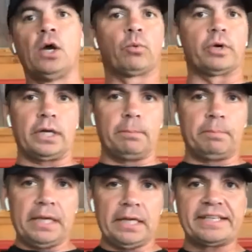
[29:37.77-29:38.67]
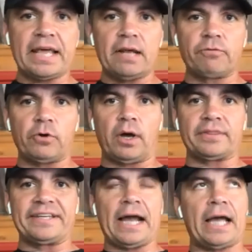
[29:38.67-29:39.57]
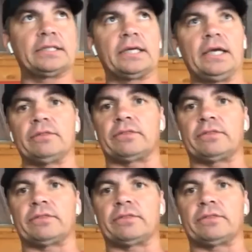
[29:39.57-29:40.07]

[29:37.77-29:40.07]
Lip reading: We're going to be in Denver on the 19th.